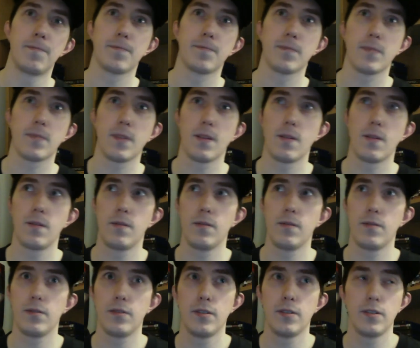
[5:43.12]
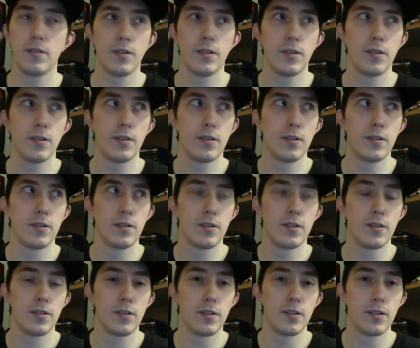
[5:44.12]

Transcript: Nobody speaks.